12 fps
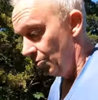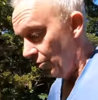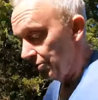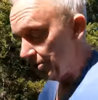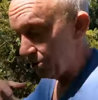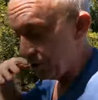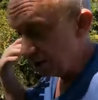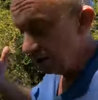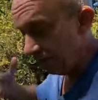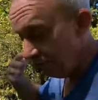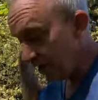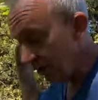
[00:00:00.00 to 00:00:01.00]
with
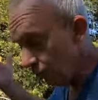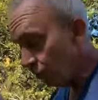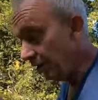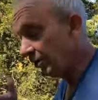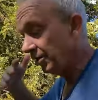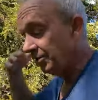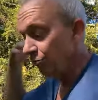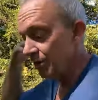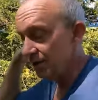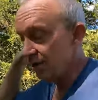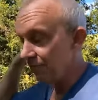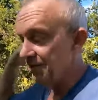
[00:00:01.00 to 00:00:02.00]
significant
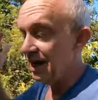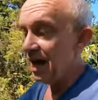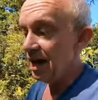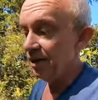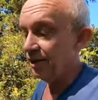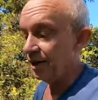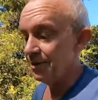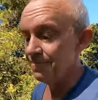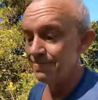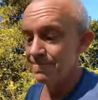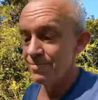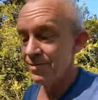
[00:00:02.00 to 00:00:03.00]
risk of death
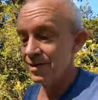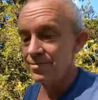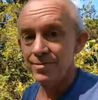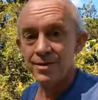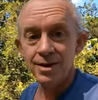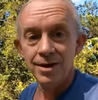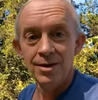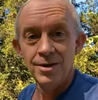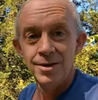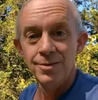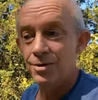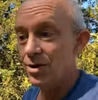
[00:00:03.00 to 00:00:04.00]

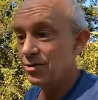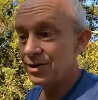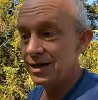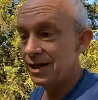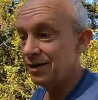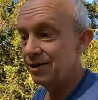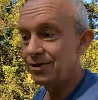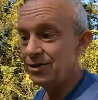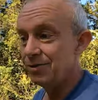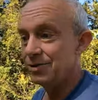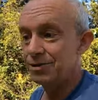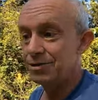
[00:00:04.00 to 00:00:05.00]
when all I need to do